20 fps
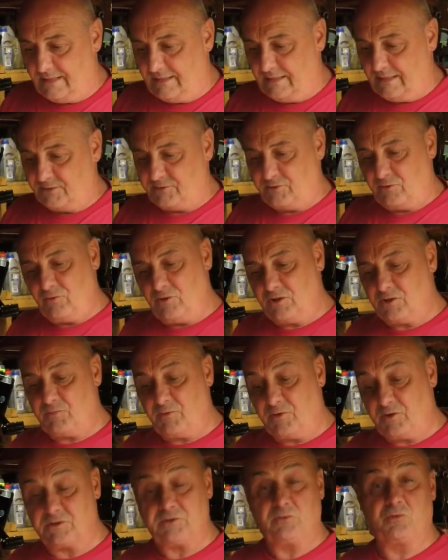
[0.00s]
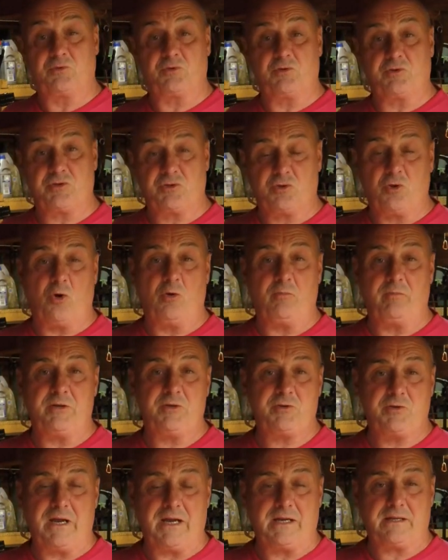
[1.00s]
I do this because I was restoring my
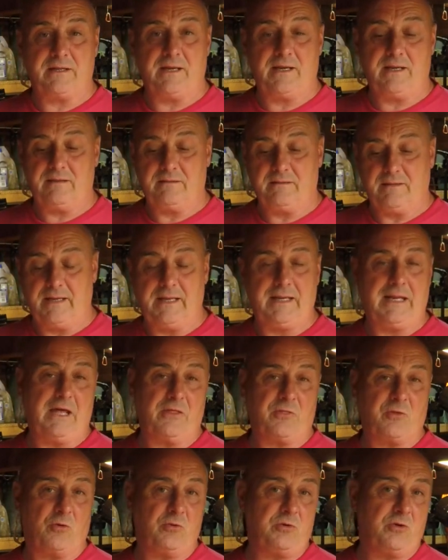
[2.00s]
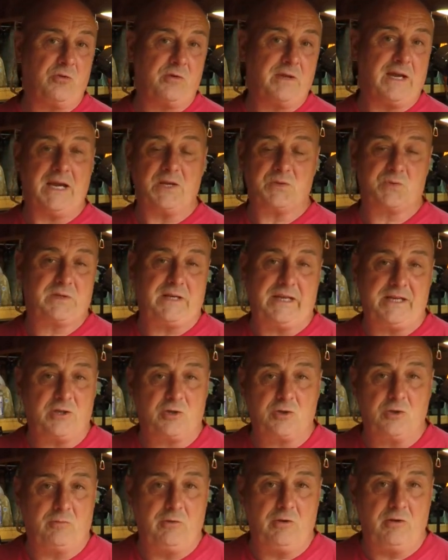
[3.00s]
tractor and I thought you guys would like to
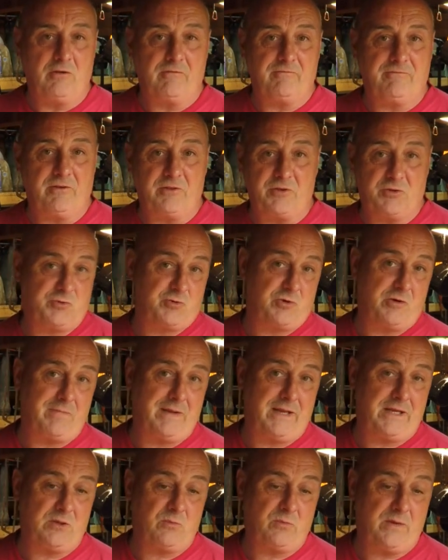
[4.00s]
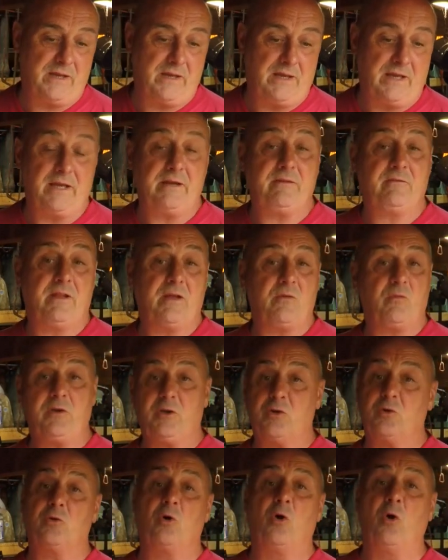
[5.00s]
come along for the trip anyway, and that we
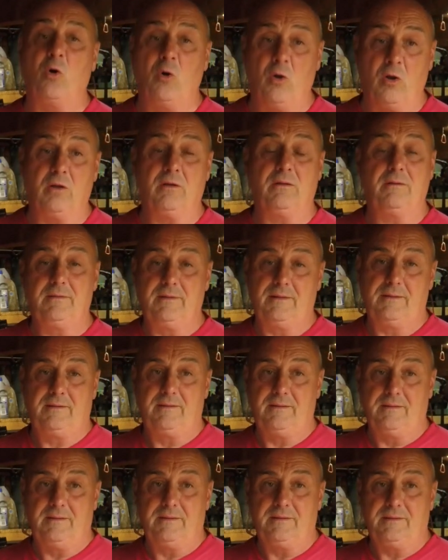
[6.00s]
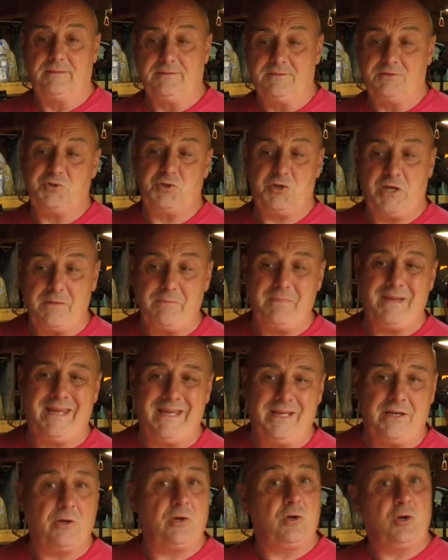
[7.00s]
could all chip
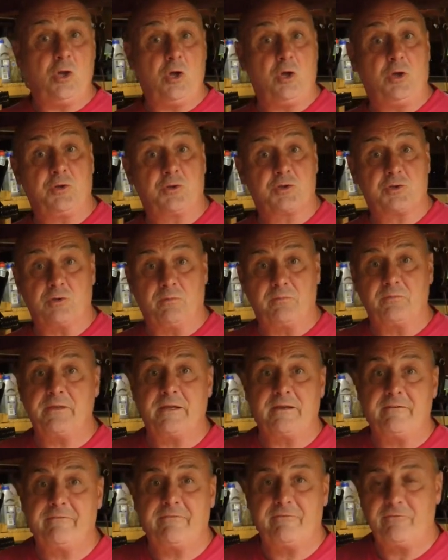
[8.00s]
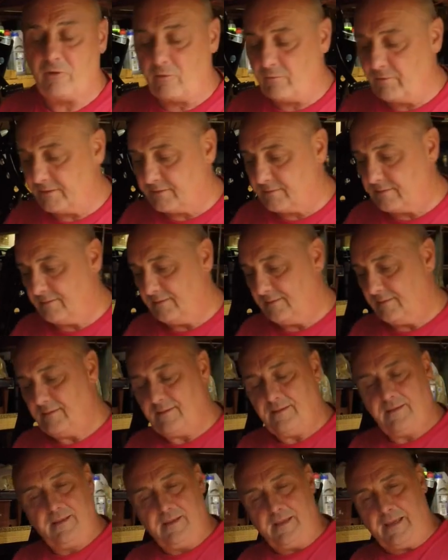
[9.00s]
in and learn something from it.
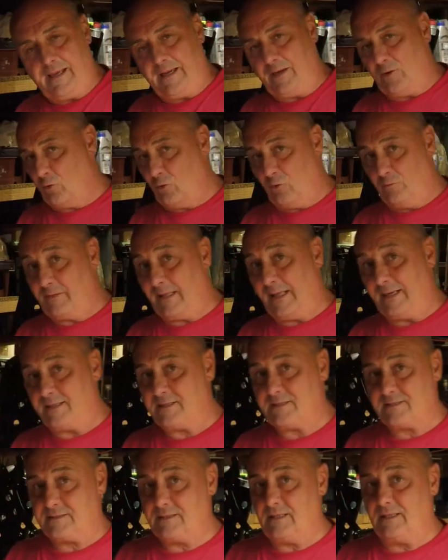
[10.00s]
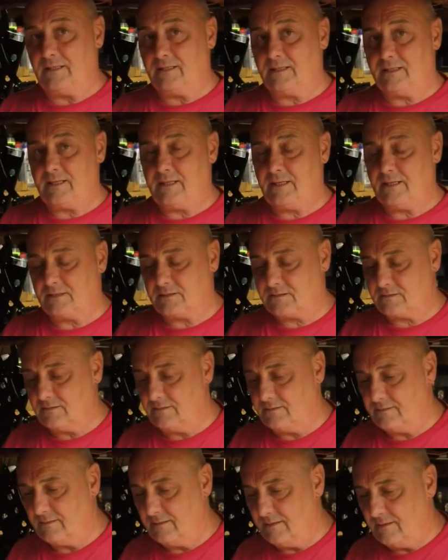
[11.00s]
And I hope that is still the case.
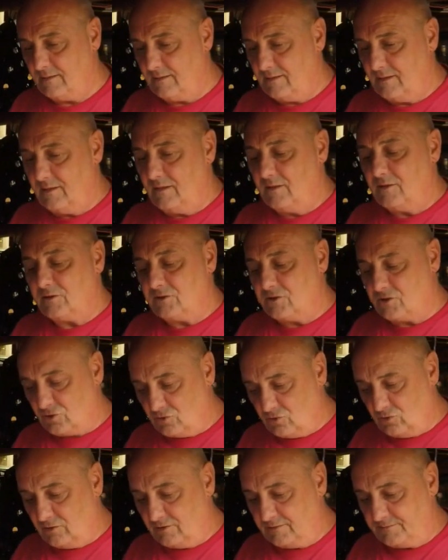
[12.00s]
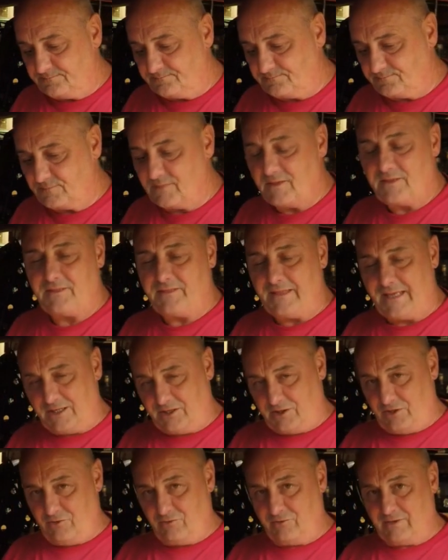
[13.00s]
So,
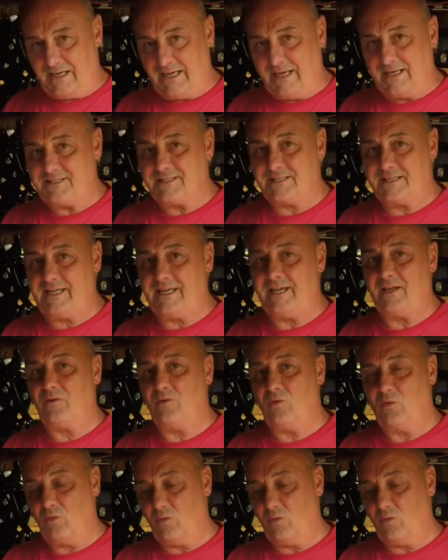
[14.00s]
thank you guys again.